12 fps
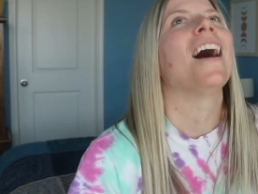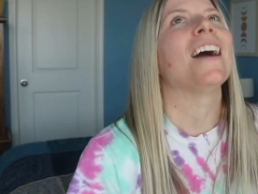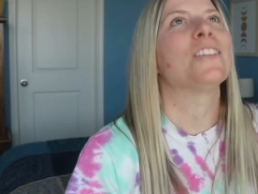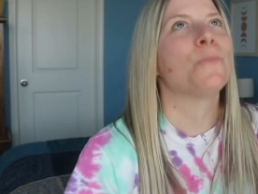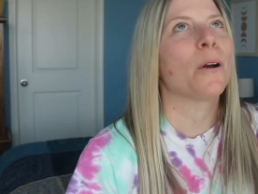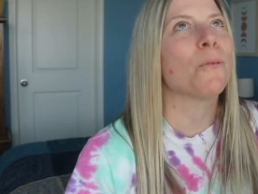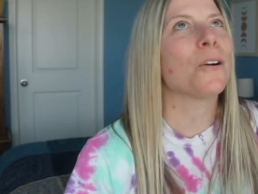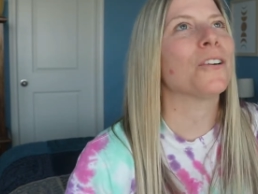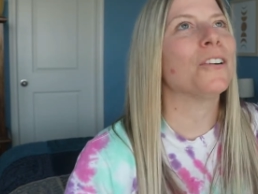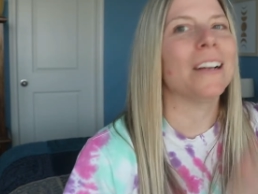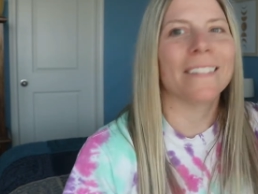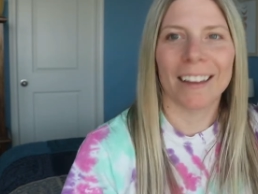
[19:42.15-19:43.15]
I do my
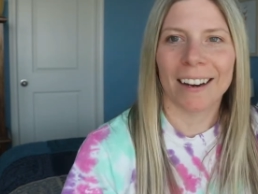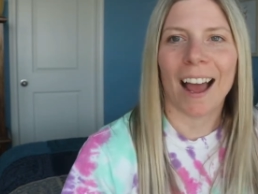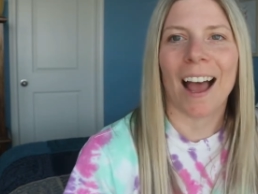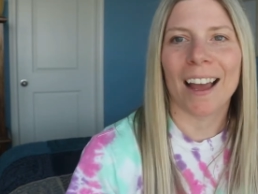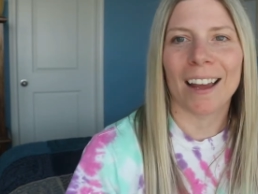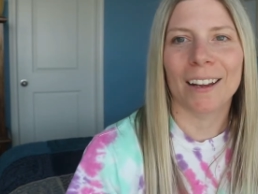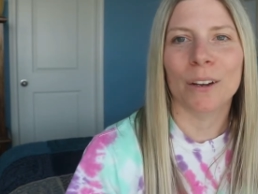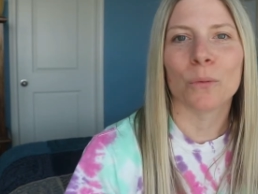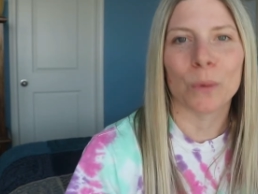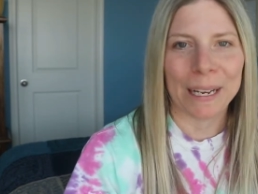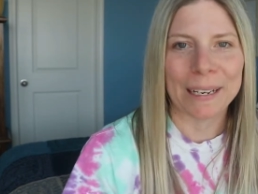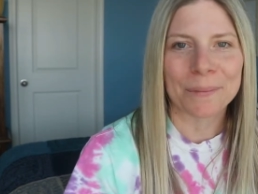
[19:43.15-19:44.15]
Wordle and then I
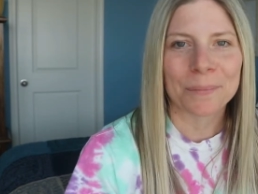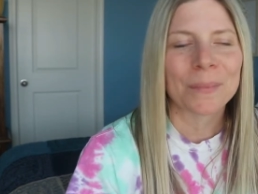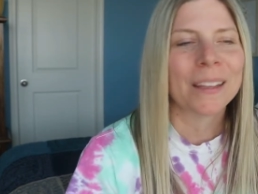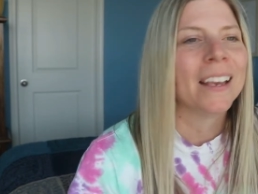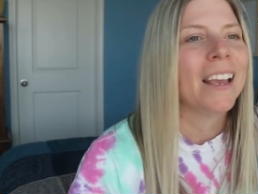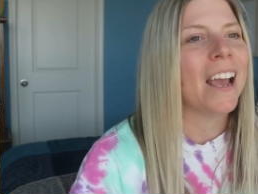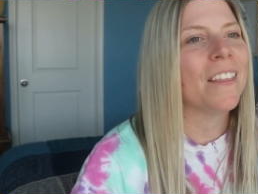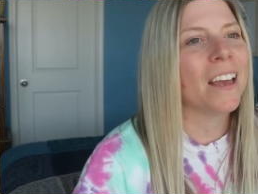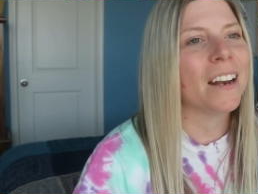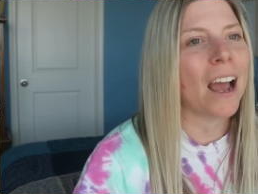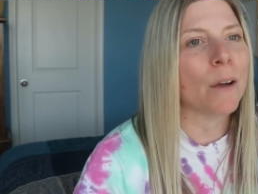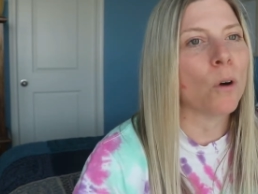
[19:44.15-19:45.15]
read. And
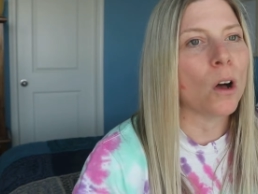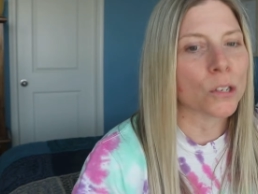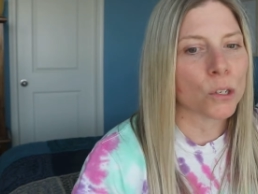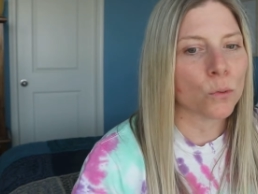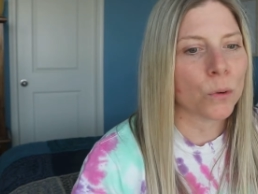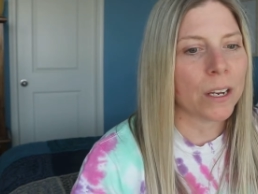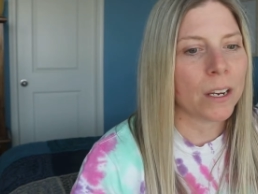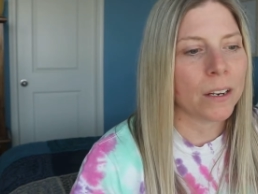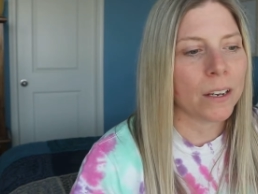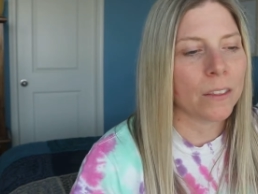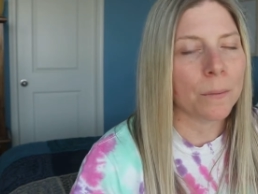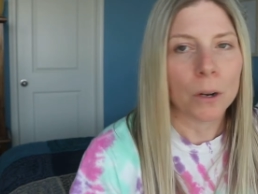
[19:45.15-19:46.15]
then I will also read
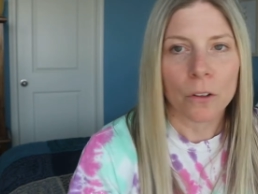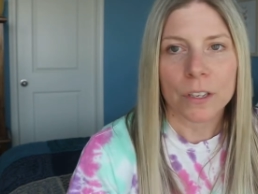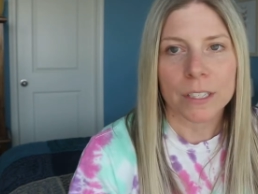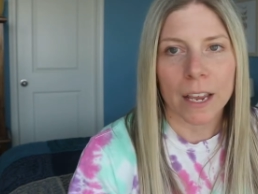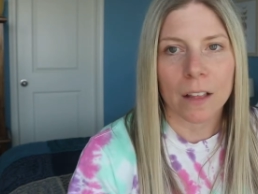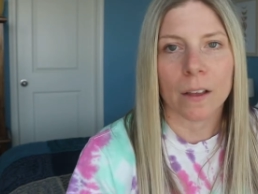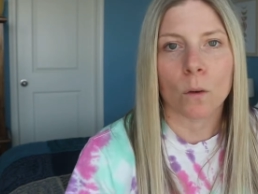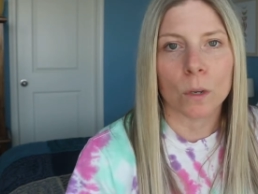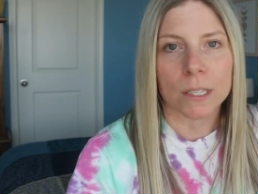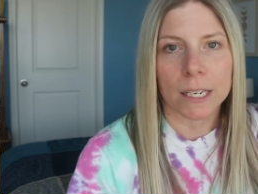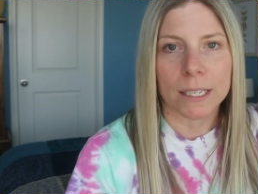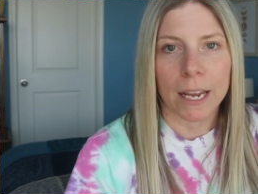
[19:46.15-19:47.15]
in the middle of the day, like
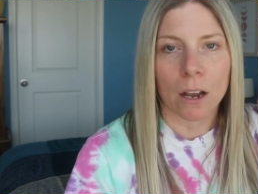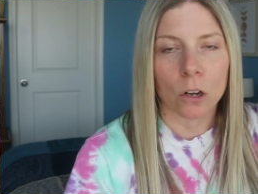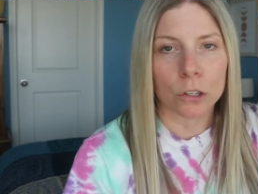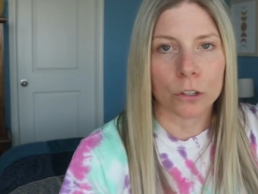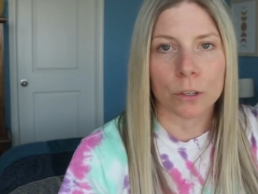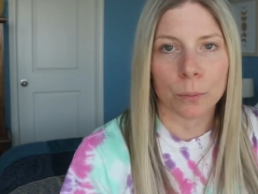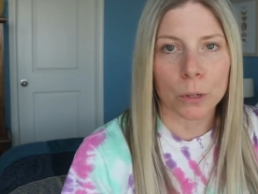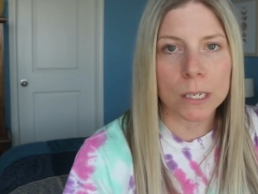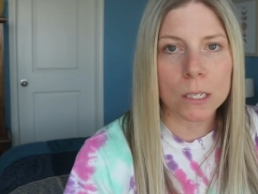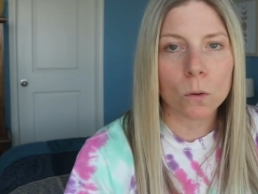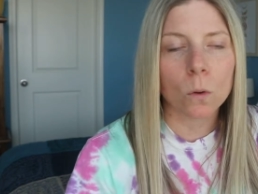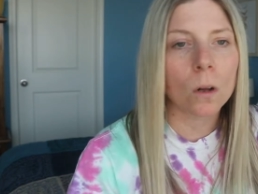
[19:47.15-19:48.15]
once I take Hunter to
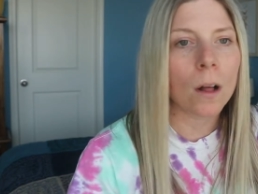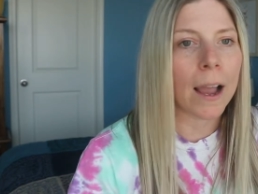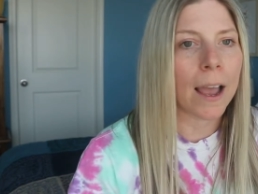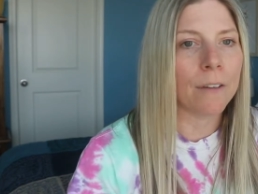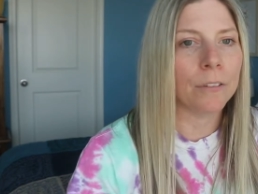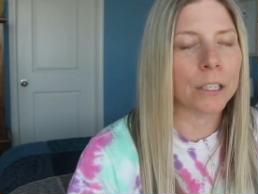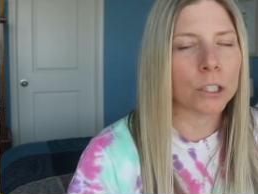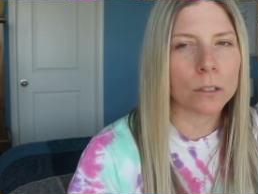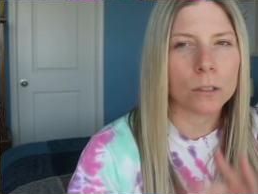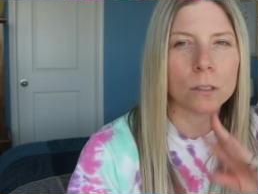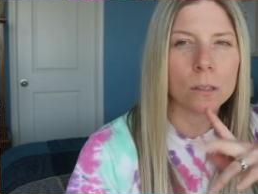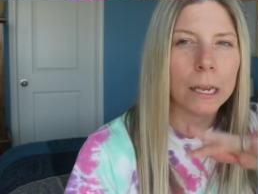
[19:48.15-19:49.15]
preschool, I have like
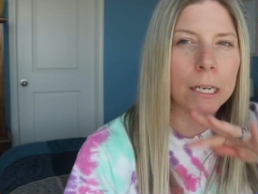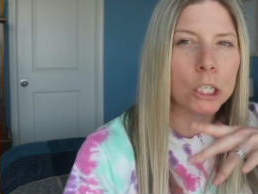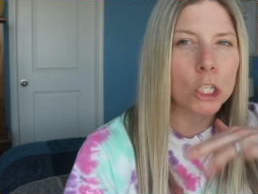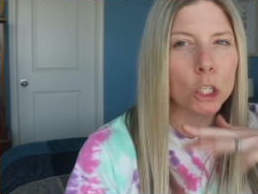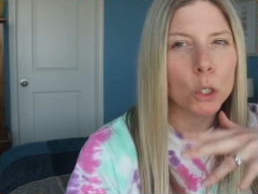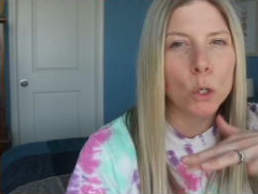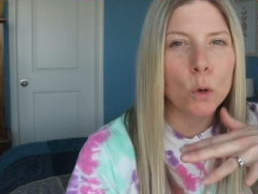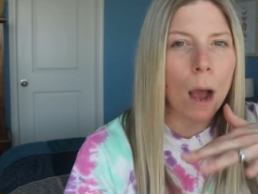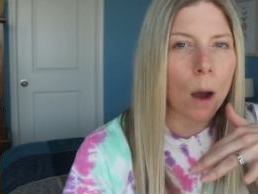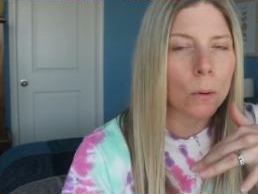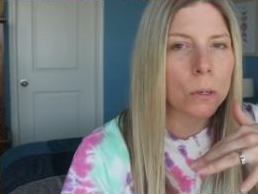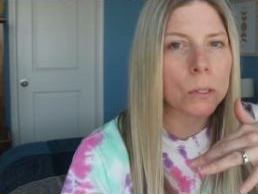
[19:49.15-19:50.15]
like two
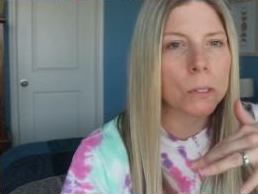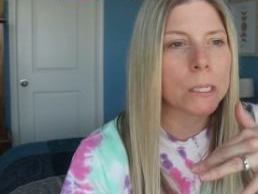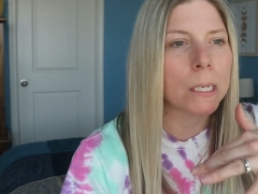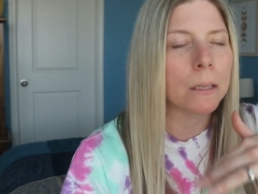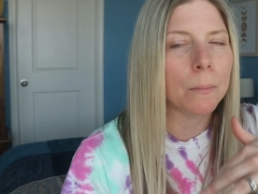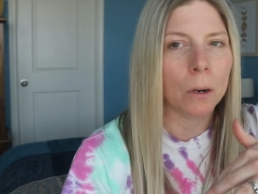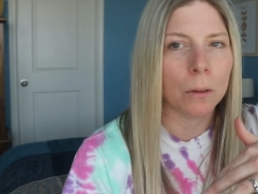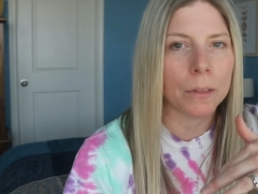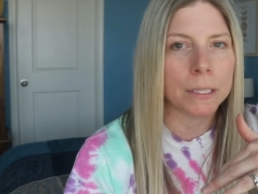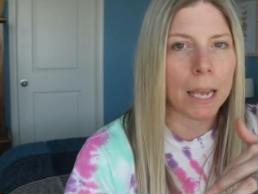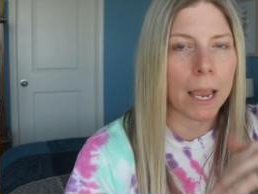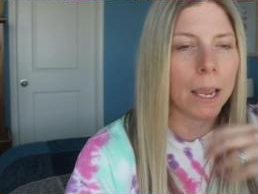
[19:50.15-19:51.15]
hours in the middle of
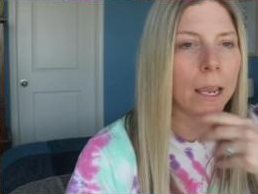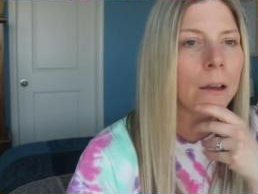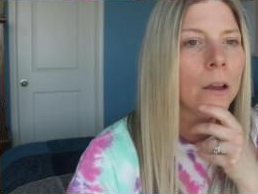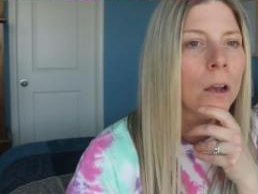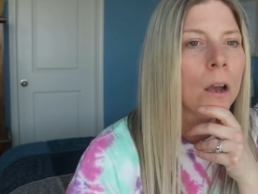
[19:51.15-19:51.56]
the day